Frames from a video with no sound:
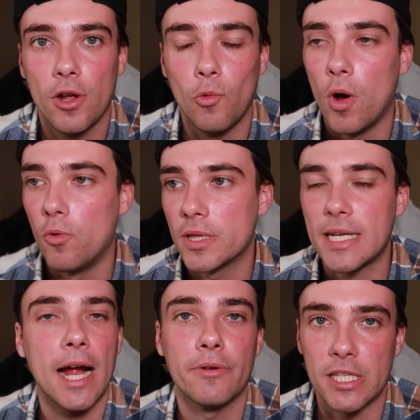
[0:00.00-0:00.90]
Well, with
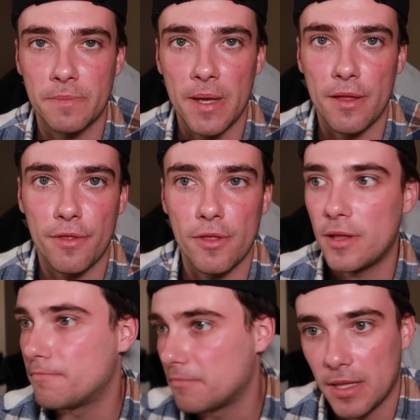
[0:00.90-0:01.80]
Tyron Smith,
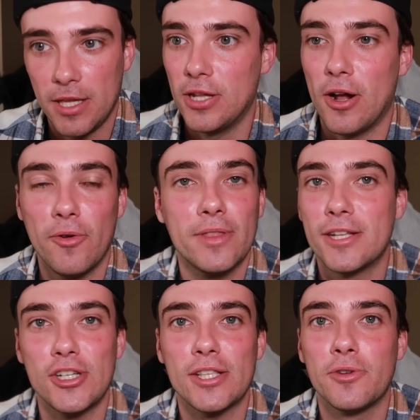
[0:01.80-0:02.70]
you know, the
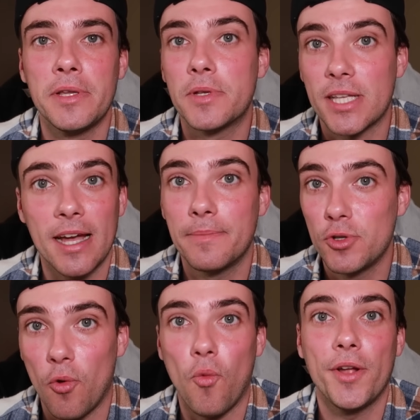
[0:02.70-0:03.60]
Jets only signed him
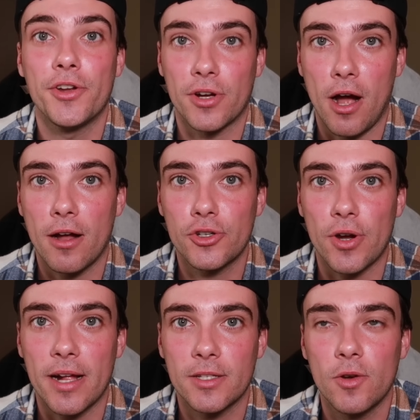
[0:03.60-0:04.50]
to a one-year
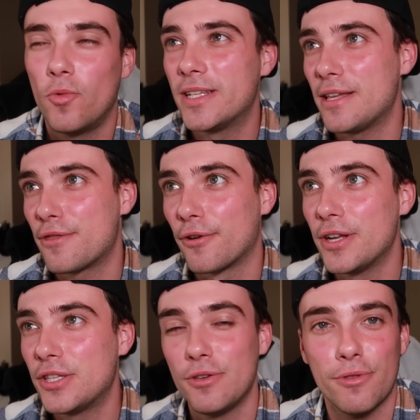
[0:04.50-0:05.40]
contract. What is he,
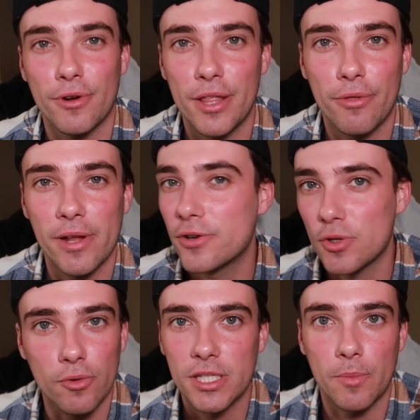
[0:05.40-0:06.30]
32, 33 years
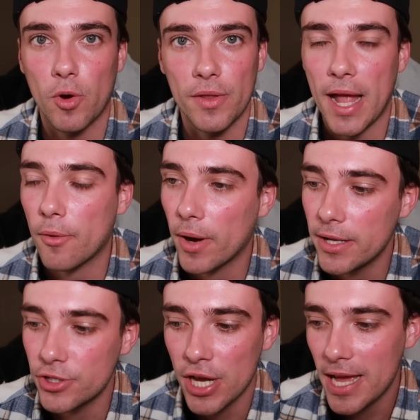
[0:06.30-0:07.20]
old, somewhere in that
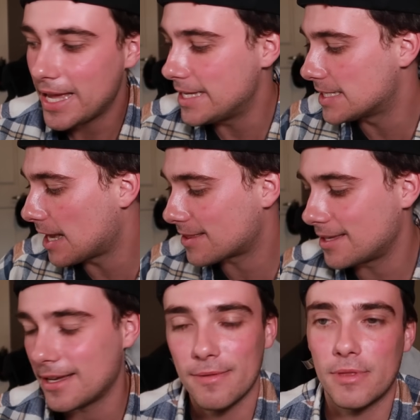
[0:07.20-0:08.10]
range? He's not
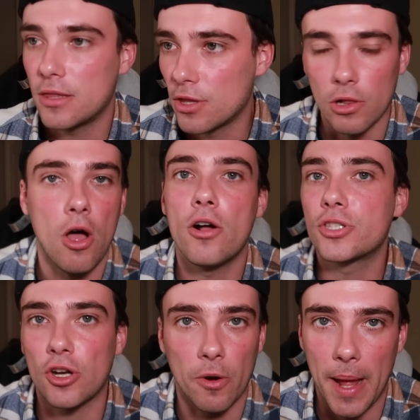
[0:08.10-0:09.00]
the
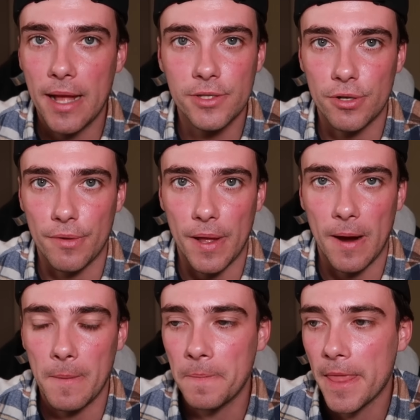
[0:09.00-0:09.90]
long-term answer
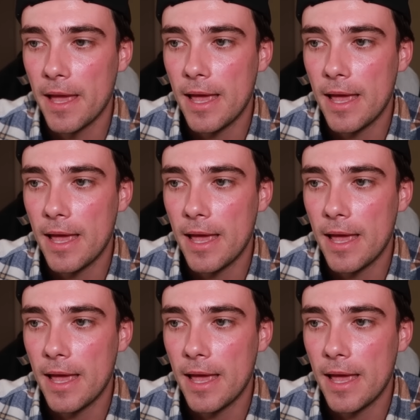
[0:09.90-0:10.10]
there.